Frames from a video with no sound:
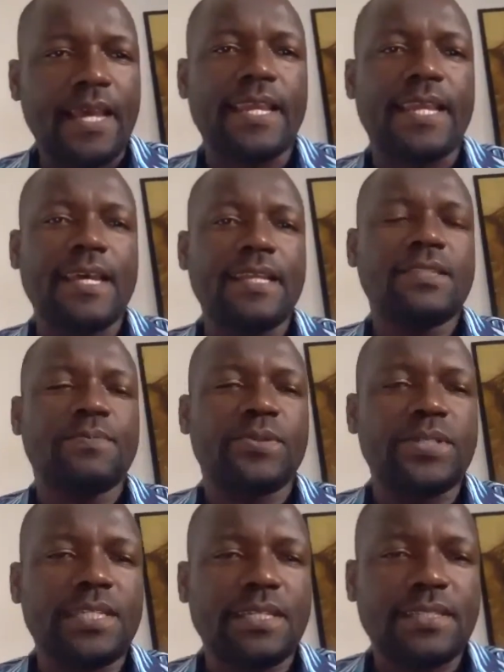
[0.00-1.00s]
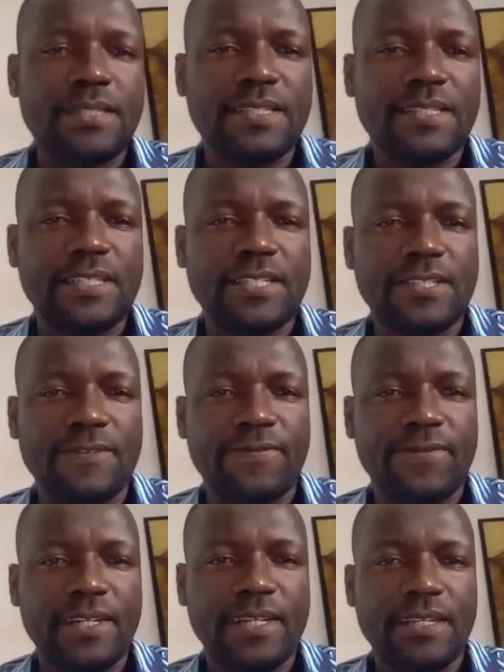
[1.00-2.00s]
I can't project this
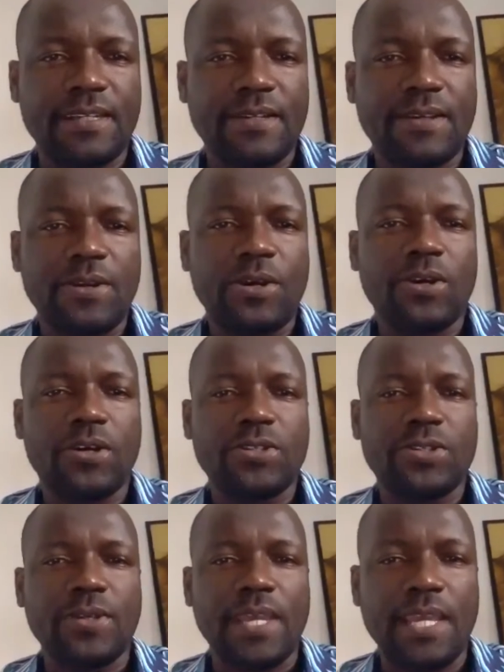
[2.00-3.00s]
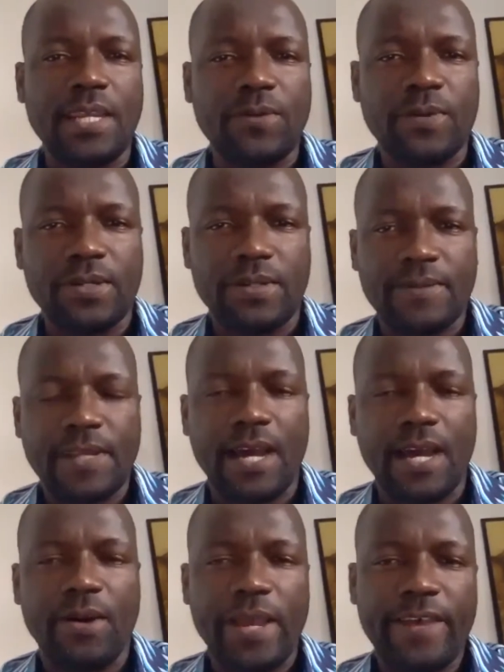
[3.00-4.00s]
schizophrenia onto anyone.
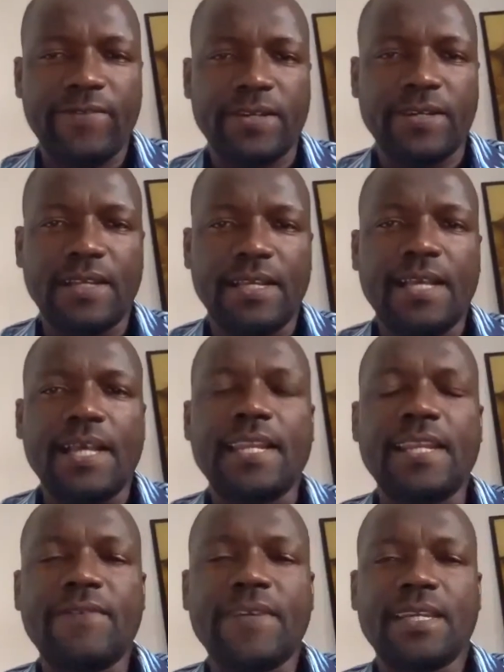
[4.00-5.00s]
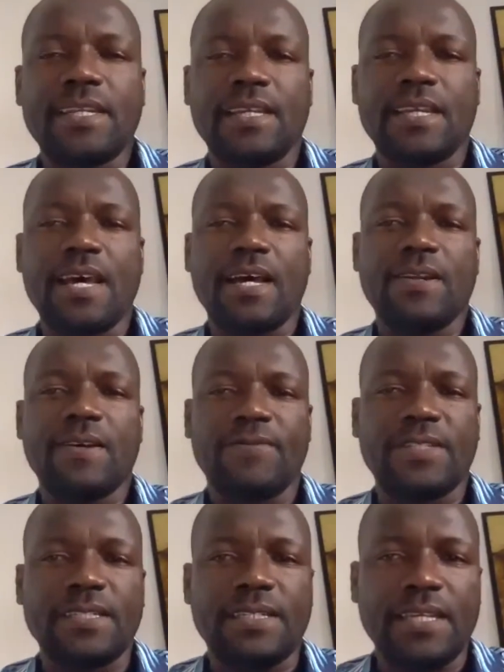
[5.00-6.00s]
However, living in a Ghana of
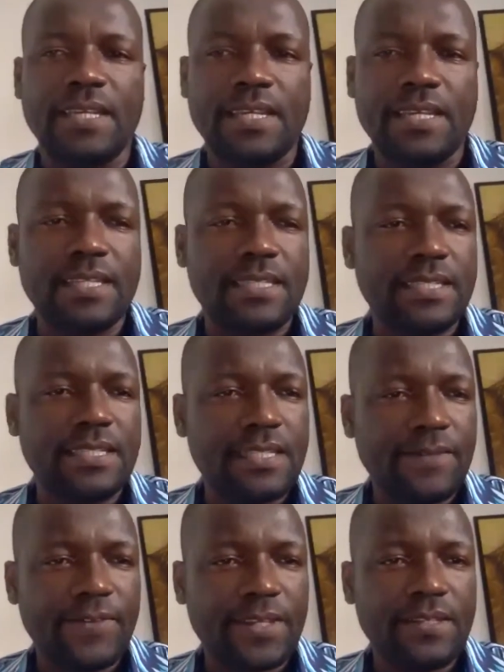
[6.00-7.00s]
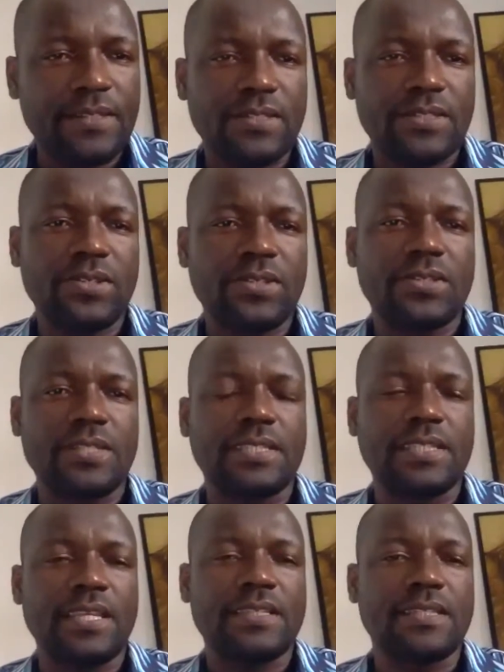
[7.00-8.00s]
today, it is difficult not to
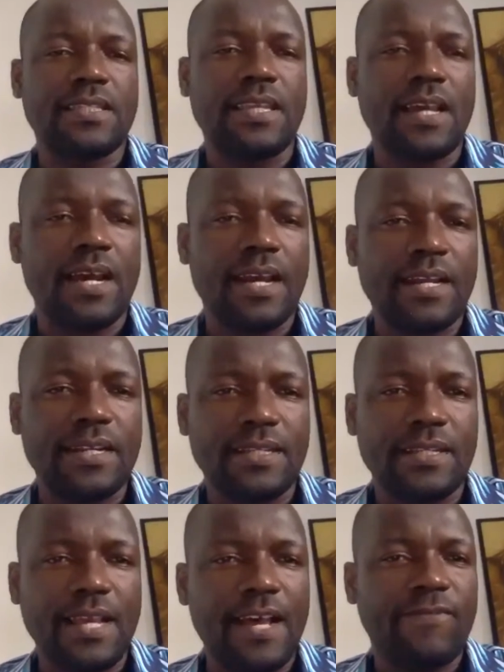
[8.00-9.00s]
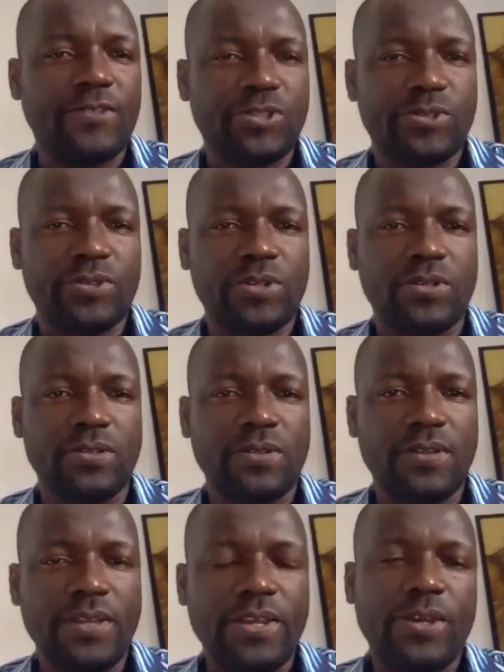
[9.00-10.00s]
sense the irony. After
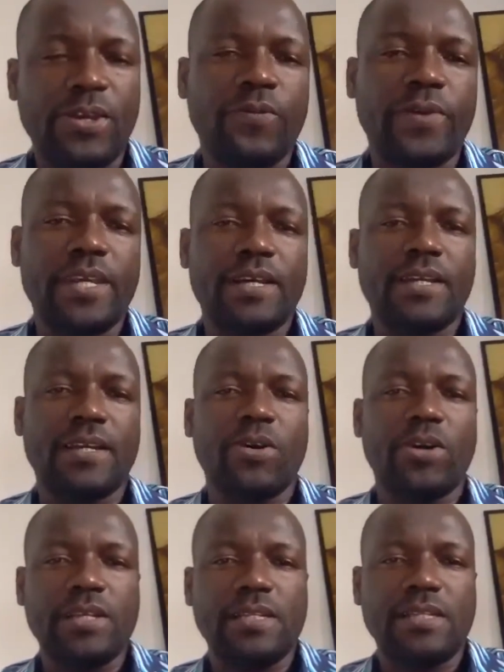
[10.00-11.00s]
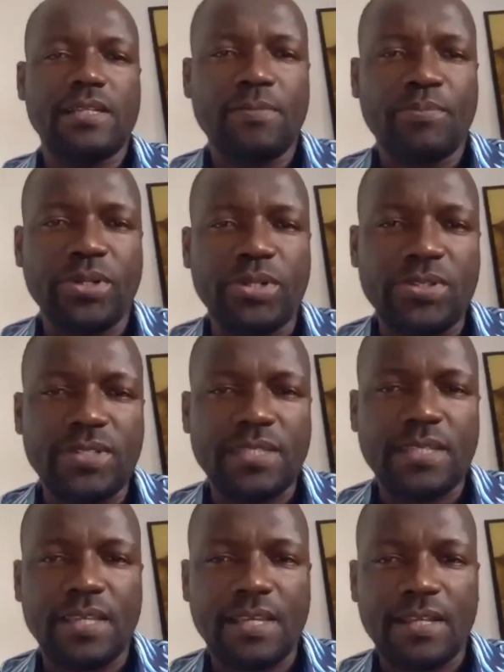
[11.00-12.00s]
all, we are an
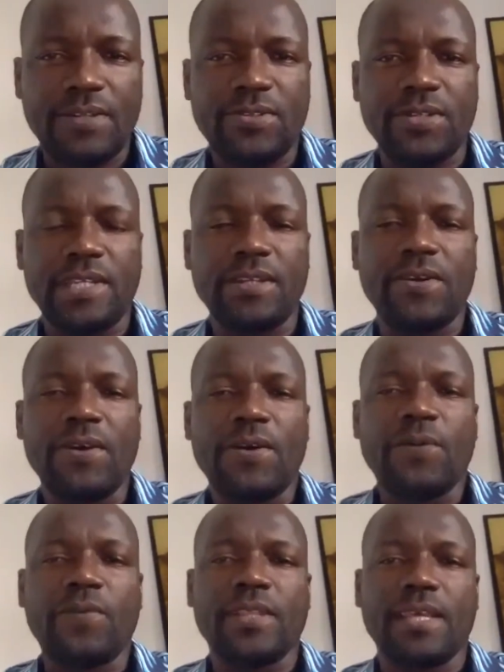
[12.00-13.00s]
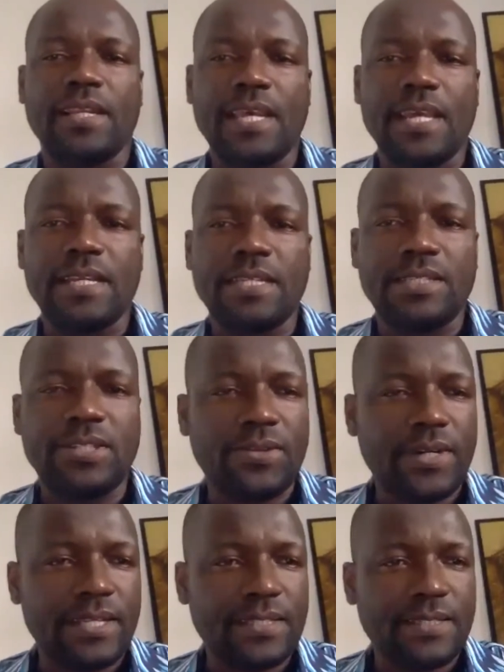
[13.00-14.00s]
oil-producing country with an energy
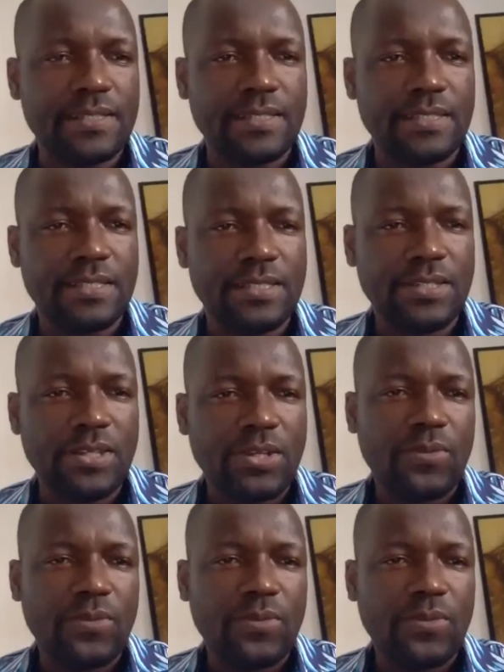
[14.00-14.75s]
crisis.